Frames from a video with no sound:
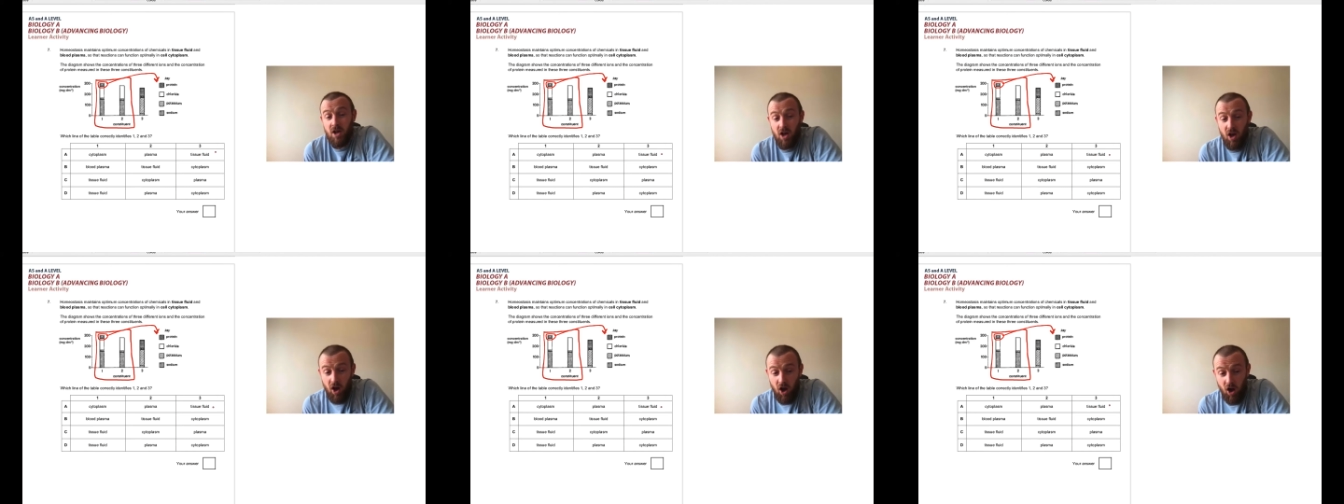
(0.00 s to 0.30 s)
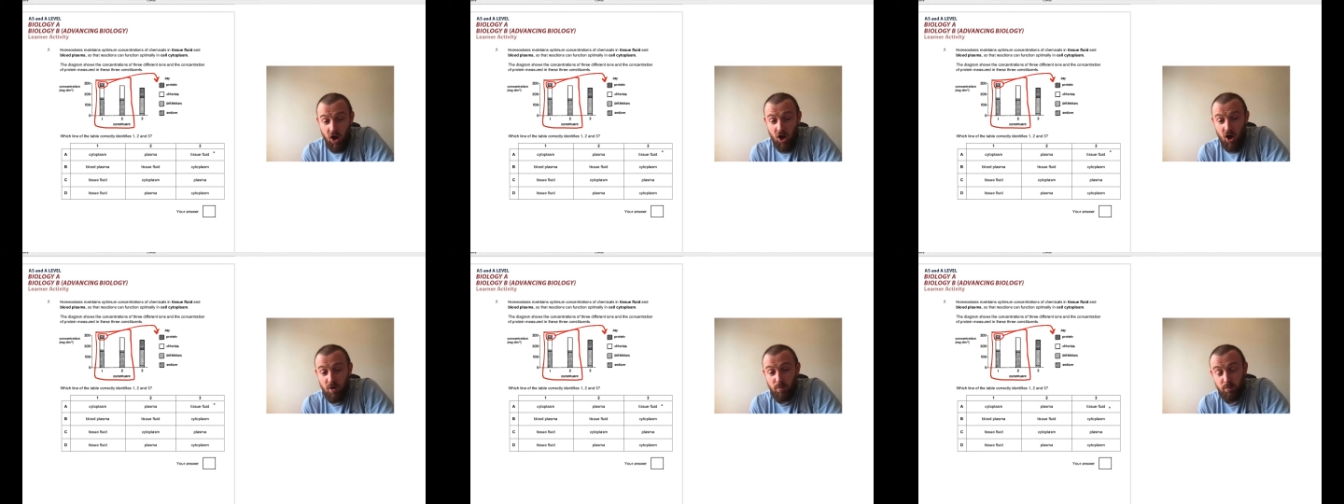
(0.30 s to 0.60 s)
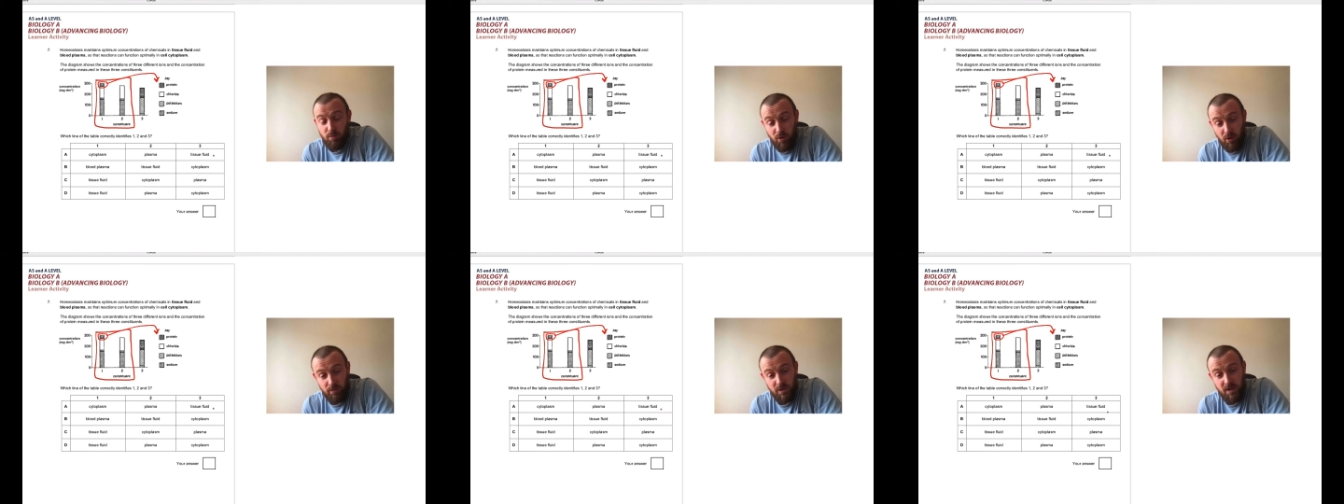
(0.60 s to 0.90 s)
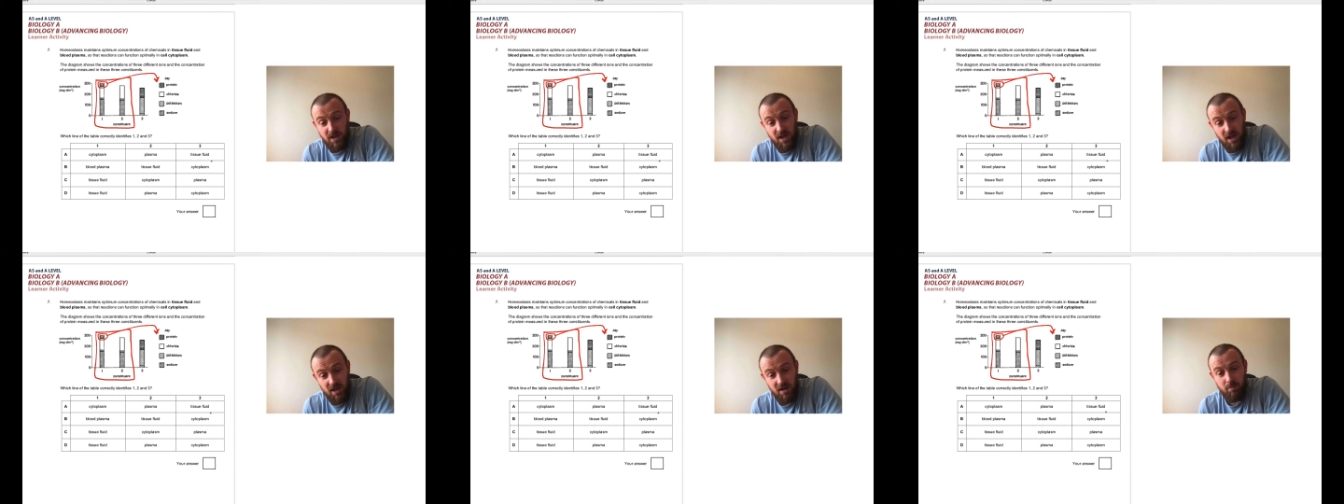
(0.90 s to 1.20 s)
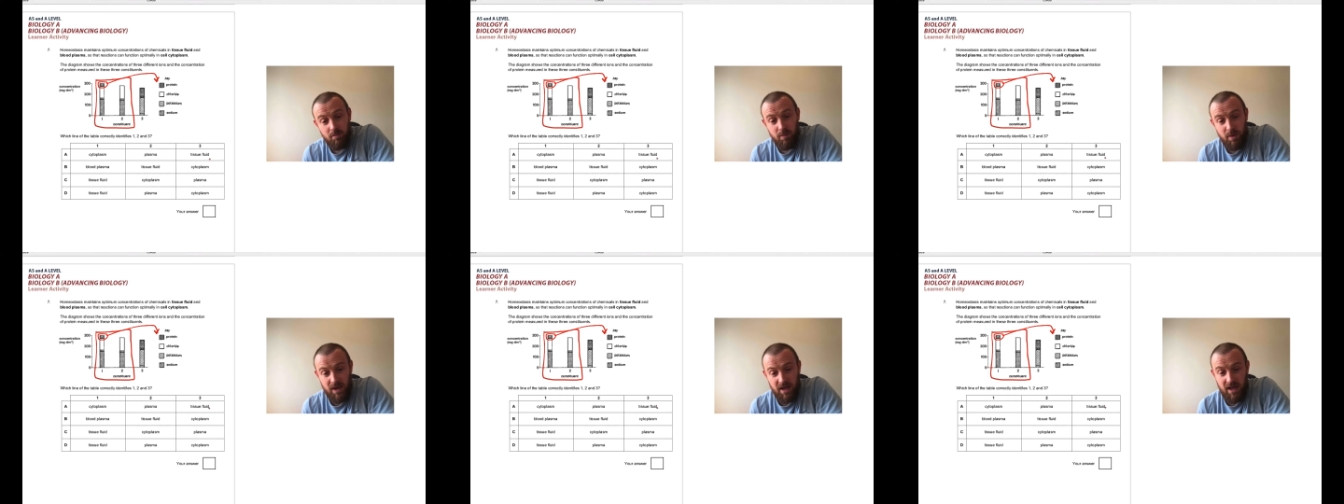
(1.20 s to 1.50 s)
are probably going to
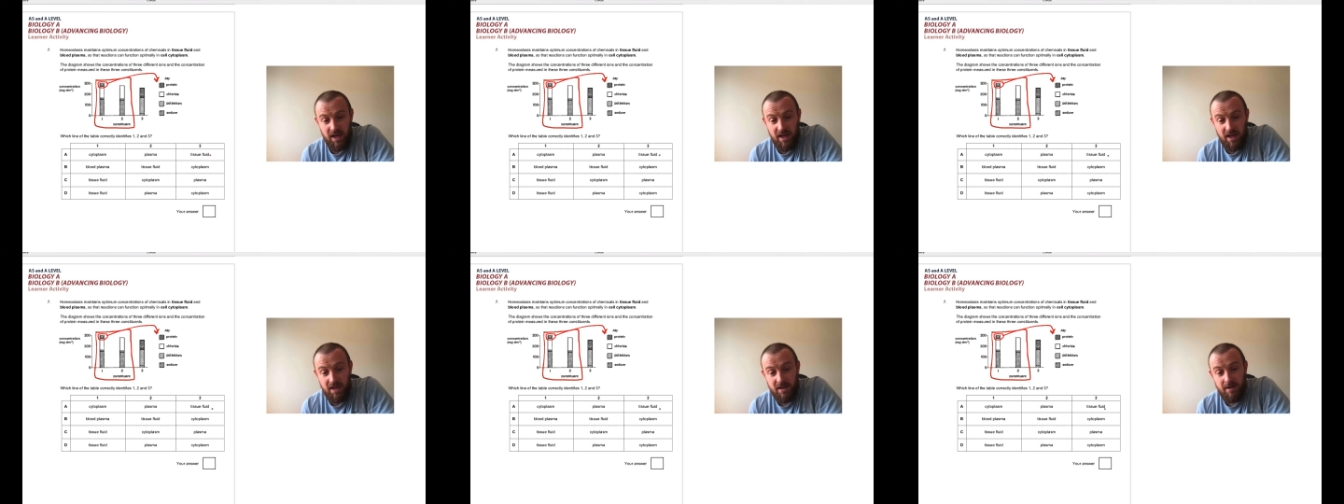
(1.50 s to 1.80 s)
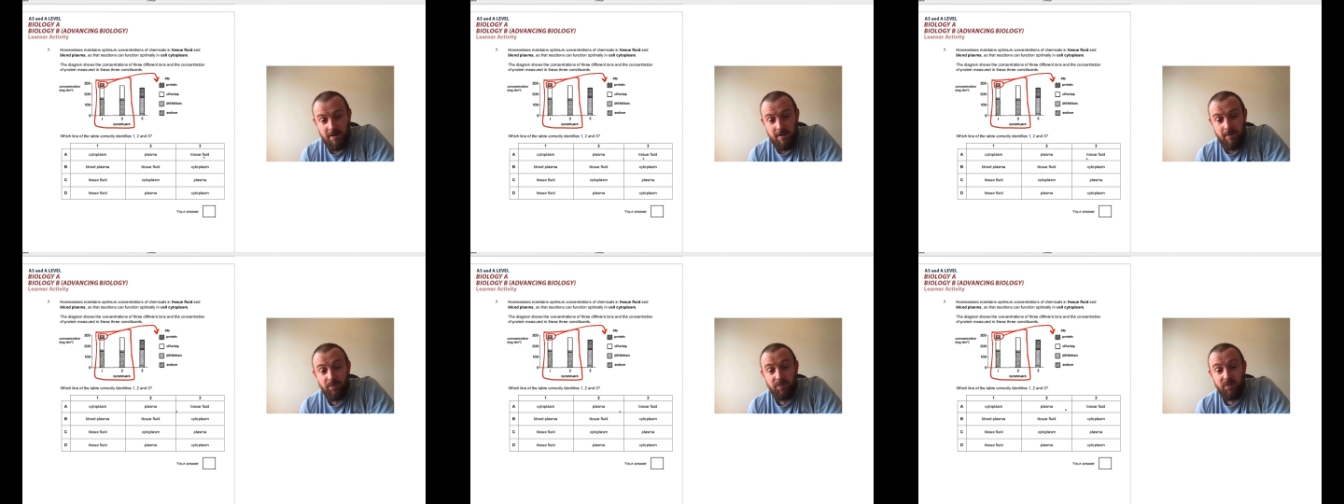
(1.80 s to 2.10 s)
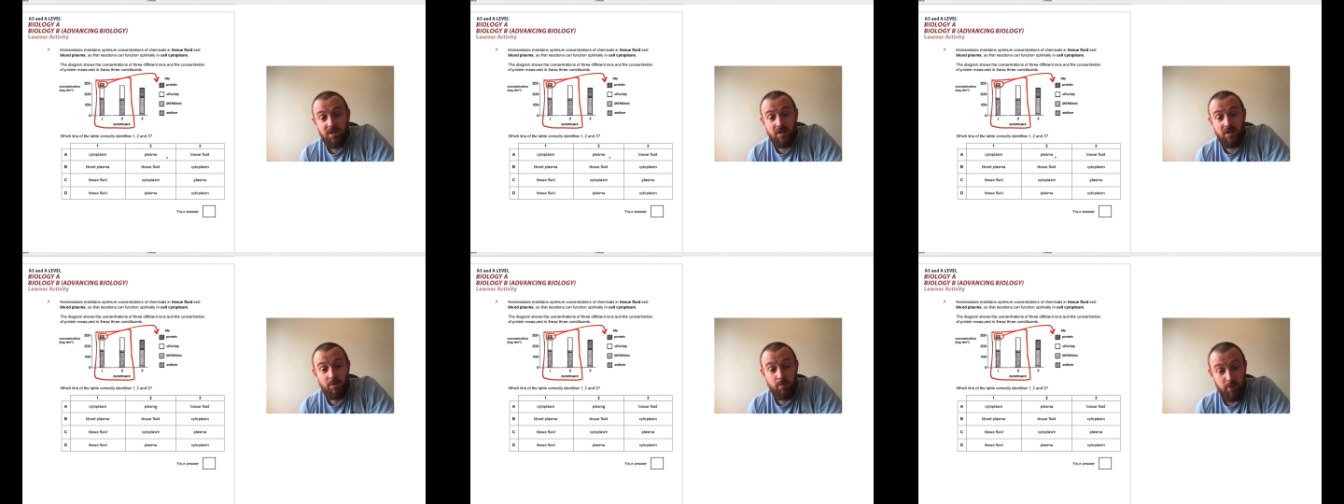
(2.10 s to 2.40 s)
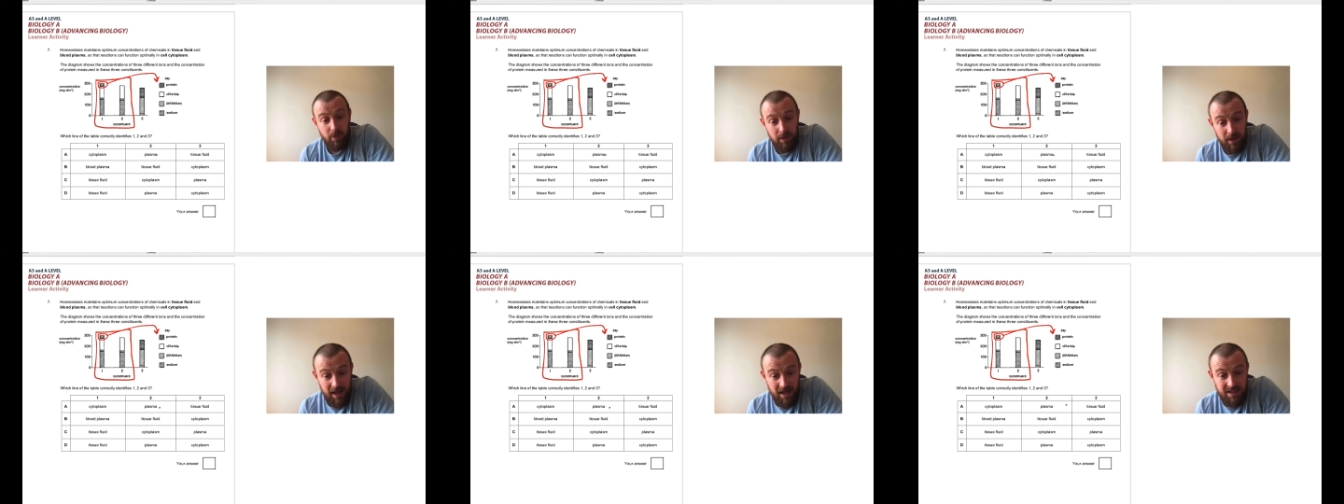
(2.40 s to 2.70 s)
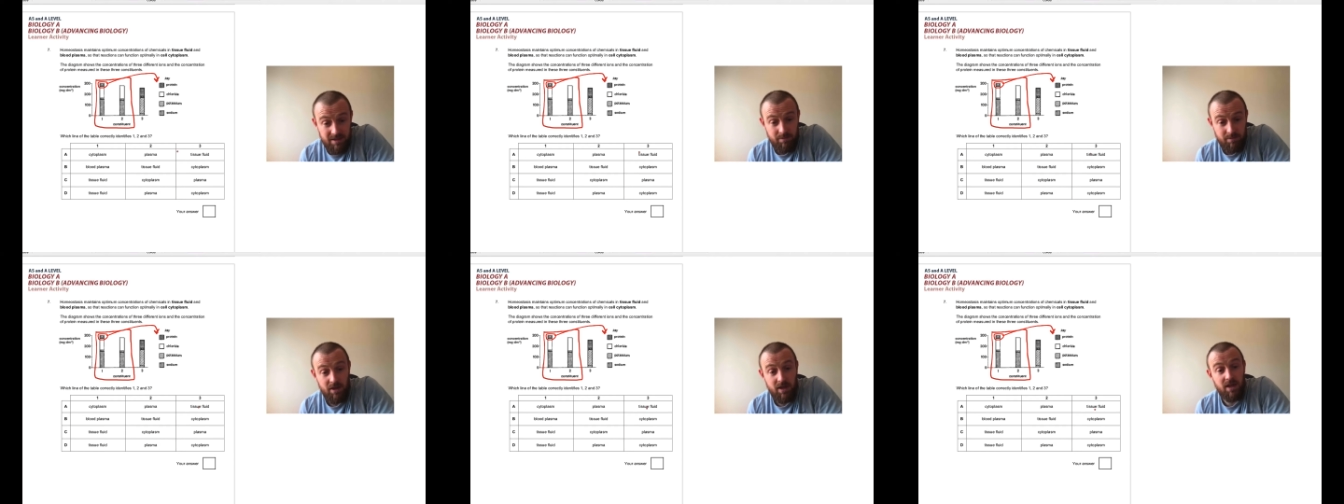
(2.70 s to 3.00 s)
be the
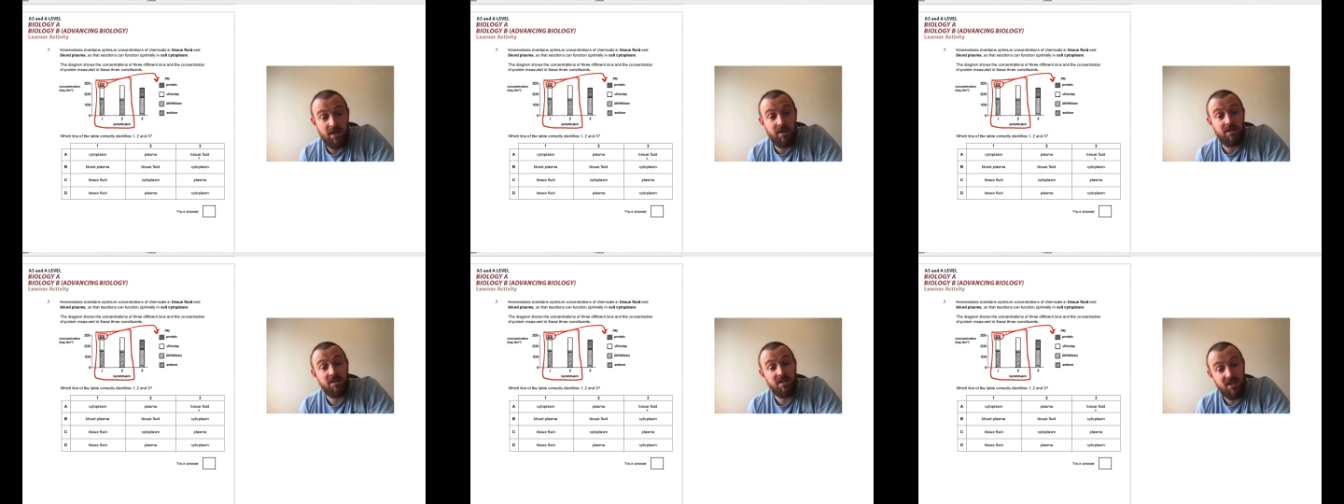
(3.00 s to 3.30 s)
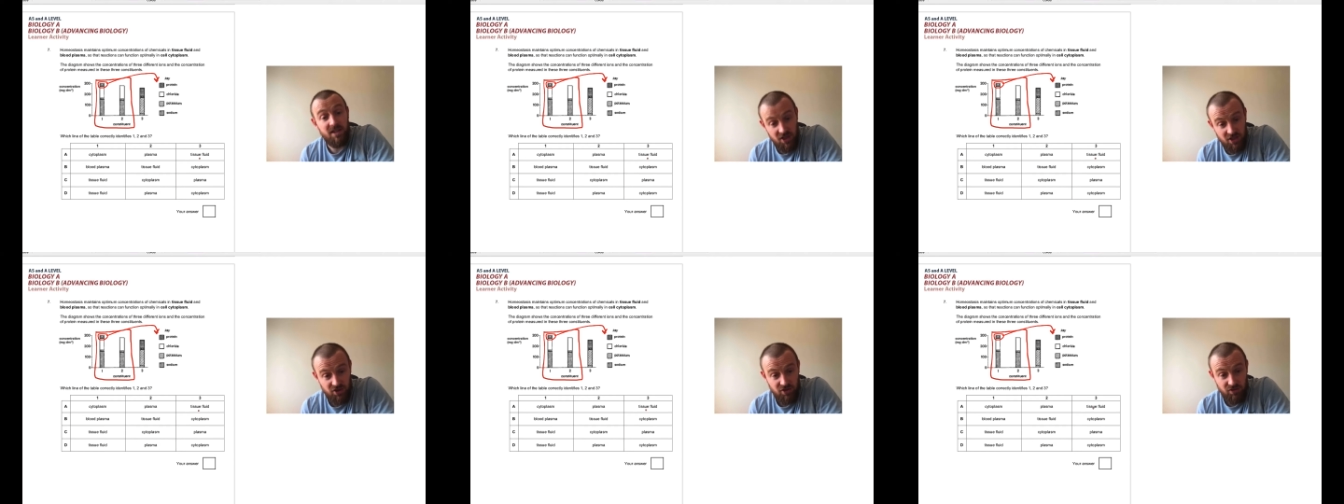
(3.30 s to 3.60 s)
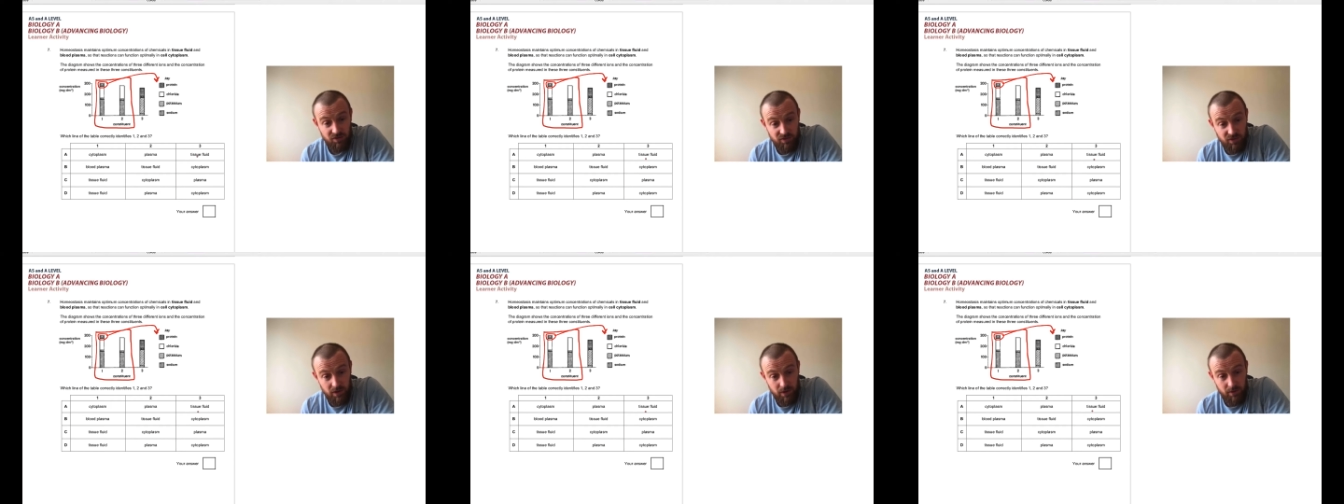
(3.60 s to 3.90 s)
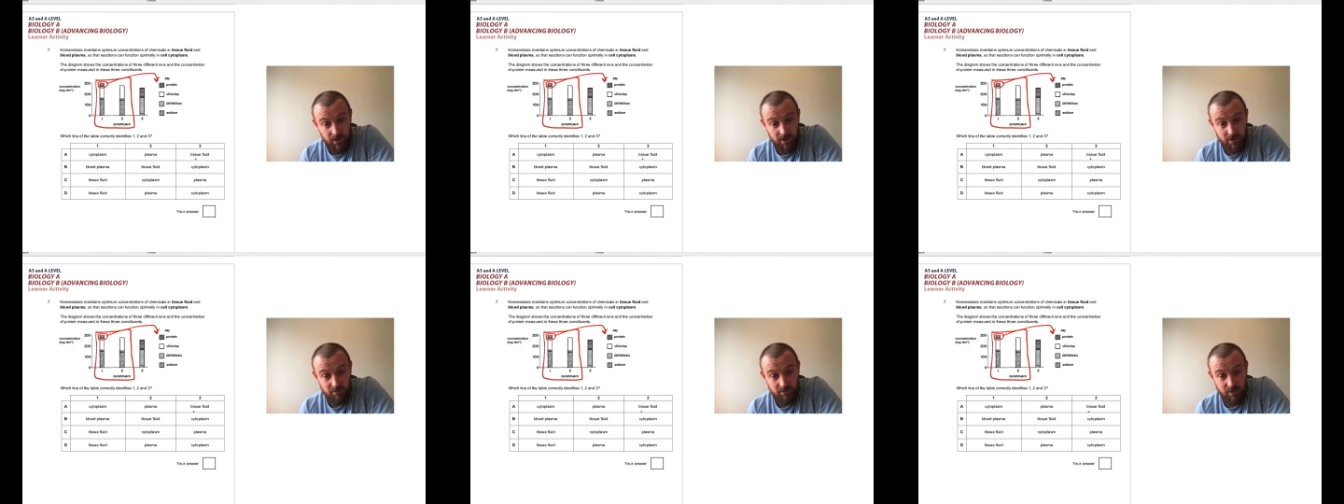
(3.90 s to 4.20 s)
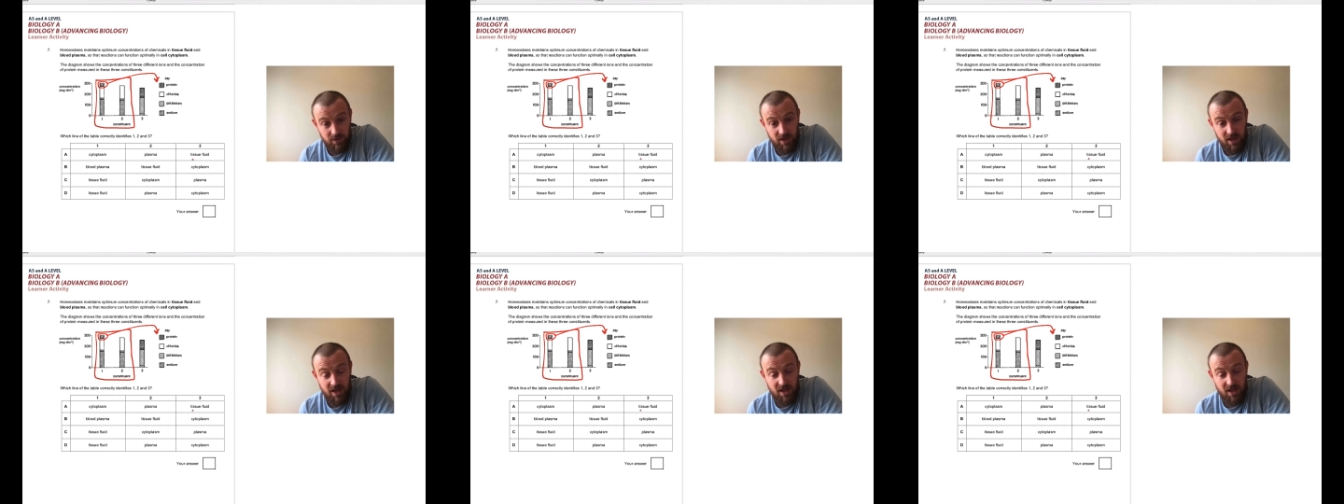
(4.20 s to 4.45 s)
plasma and the tissue fluid, okay?